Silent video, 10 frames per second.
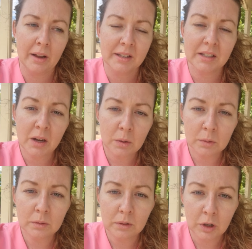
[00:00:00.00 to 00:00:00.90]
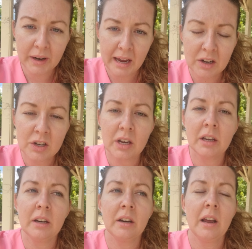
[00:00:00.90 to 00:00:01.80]
cell
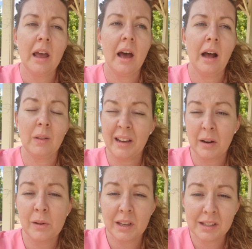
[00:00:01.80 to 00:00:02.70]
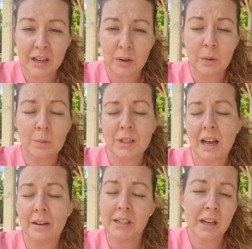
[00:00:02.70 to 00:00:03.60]
creation, like healthy cells,
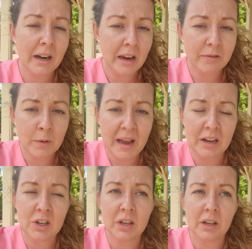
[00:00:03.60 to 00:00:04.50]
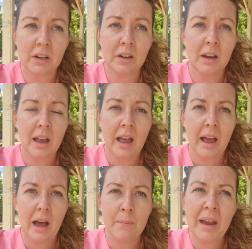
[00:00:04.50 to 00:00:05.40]
DNA formation,
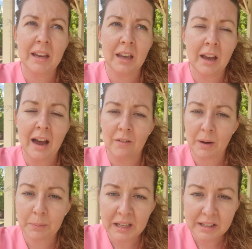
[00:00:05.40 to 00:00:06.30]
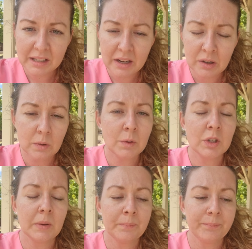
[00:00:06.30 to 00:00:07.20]
making our red blood
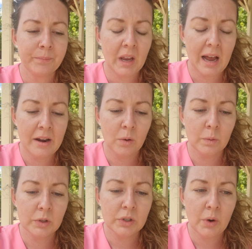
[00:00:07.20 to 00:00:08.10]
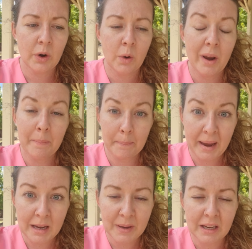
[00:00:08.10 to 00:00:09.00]
cells, and also in
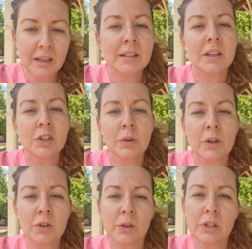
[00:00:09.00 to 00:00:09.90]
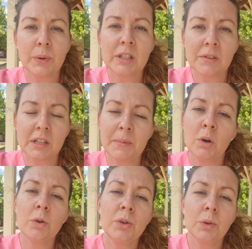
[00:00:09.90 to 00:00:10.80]
babies to reduce the risk of something
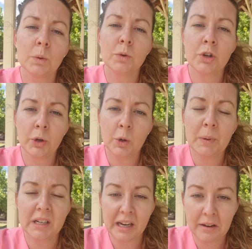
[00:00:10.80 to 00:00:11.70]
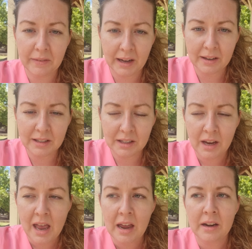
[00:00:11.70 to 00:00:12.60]
called neural tube defects.
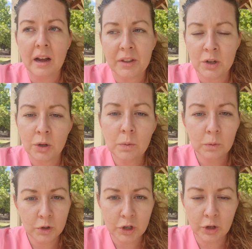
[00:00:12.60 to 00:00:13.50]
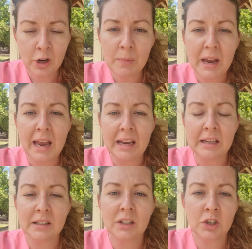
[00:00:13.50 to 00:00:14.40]
Now, the neural tube
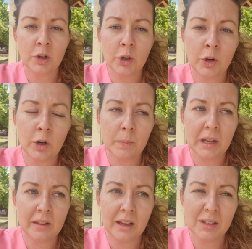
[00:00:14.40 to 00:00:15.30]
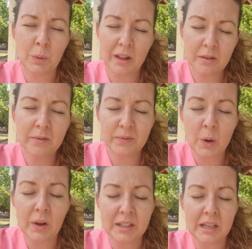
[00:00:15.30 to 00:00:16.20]
is the tube, it's one of the
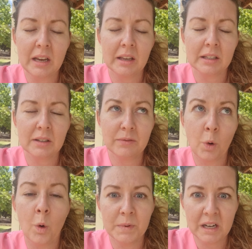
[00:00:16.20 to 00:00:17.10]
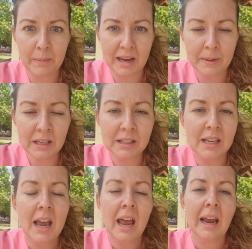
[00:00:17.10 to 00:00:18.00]
first things formed in
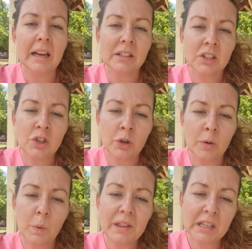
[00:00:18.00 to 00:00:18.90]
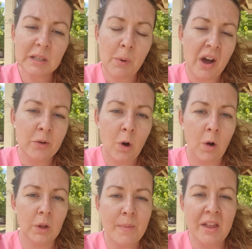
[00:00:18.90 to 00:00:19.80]
babies. It's the tube where the spinal
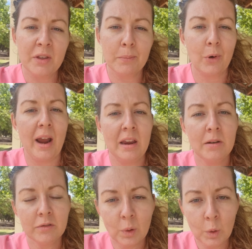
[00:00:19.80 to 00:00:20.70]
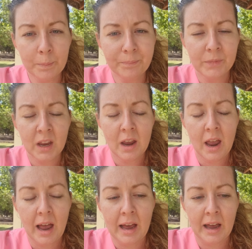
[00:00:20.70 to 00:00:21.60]
column and the brain form.
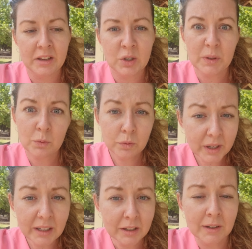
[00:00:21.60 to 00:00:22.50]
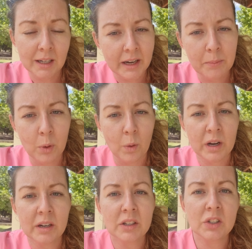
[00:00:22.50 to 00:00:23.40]
And so it's really, really
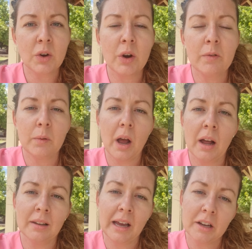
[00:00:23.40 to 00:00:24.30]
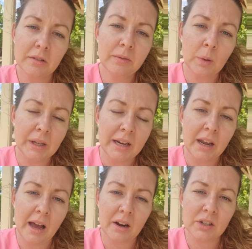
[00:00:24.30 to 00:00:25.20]
important. So a lack of folate
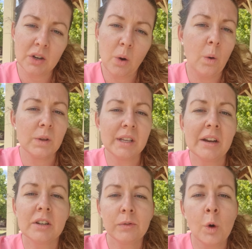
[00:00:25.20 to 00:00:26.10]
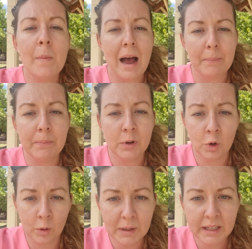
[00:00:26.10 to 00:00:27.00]
can actually cause that to form
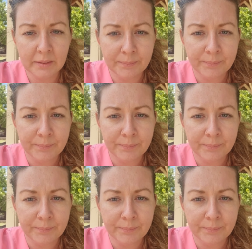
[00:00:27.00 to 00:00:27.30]
abnormally,